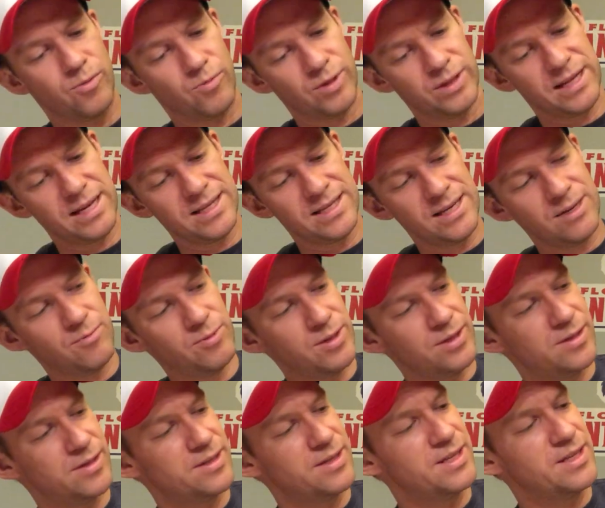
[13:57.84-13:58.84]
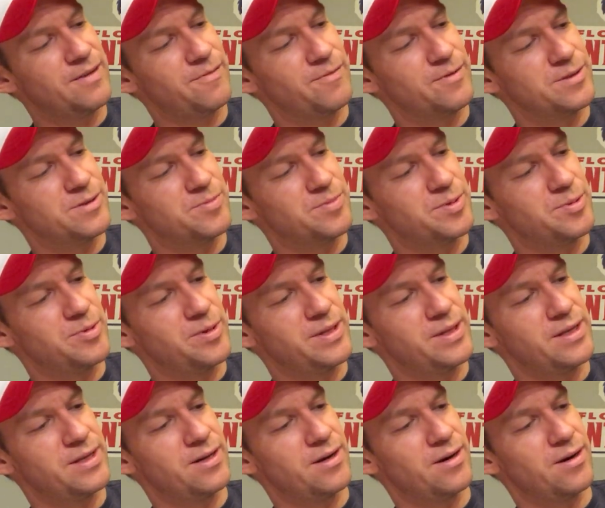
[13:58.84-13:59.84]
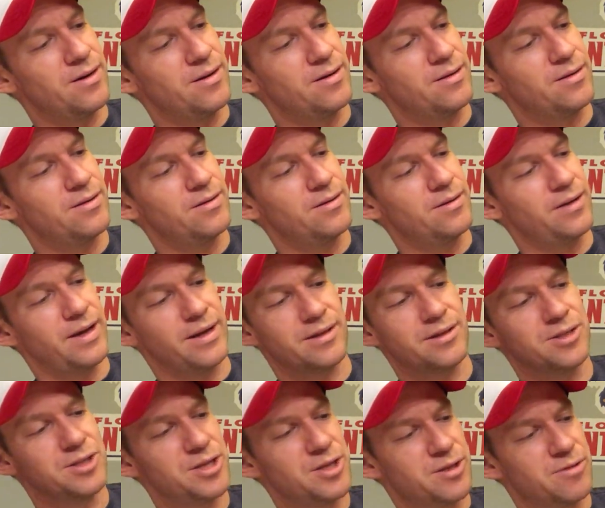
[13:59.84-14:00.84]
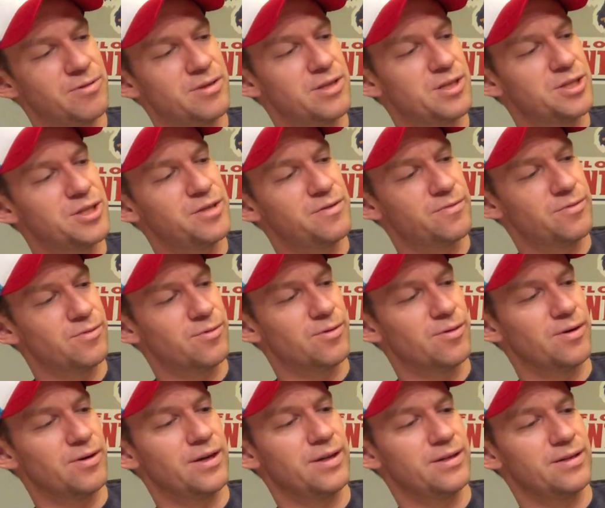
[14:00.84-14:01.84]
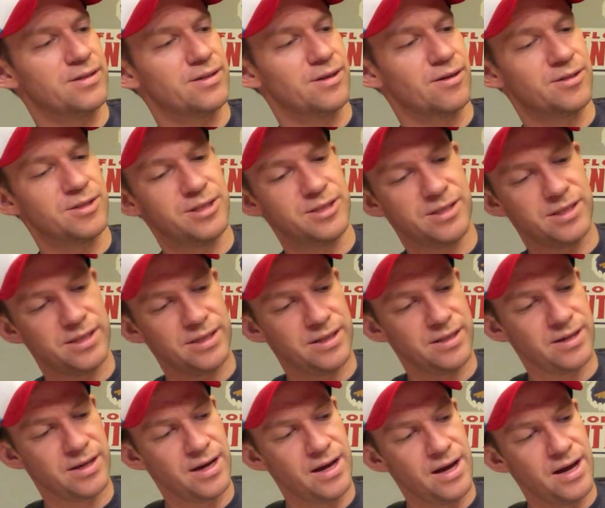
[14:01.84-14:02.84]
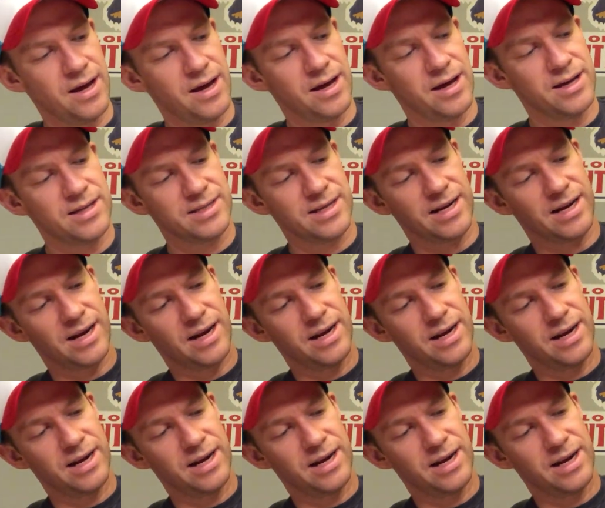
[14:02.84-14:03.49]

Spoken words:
what they did with the difference between the G3, the G4, and this RGT is they